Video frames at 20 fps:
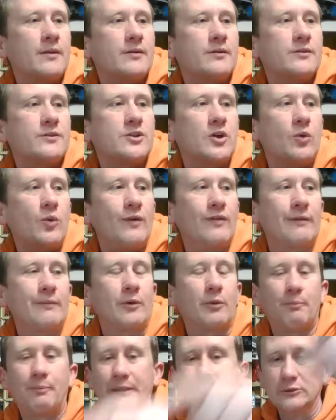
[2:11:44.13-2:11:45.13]
So if I'm
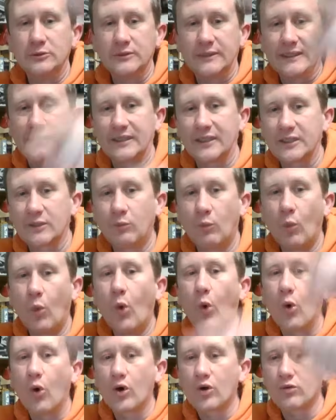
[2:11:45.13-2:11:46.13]
not building, I can
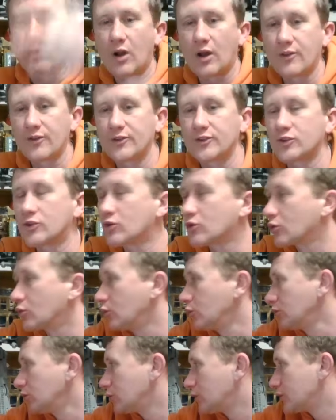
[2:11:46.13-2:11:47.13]
walk rather than
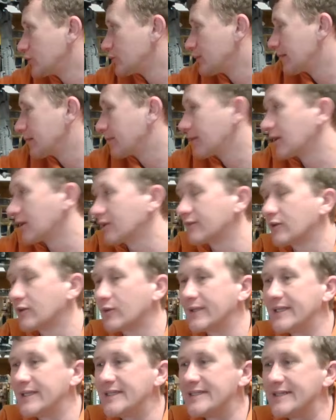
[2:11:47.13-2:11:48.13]
crawl, which would make my life a lot
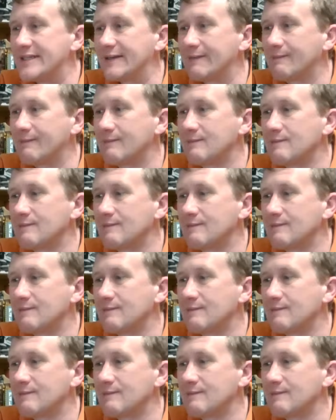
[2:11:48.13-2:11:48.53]
easier.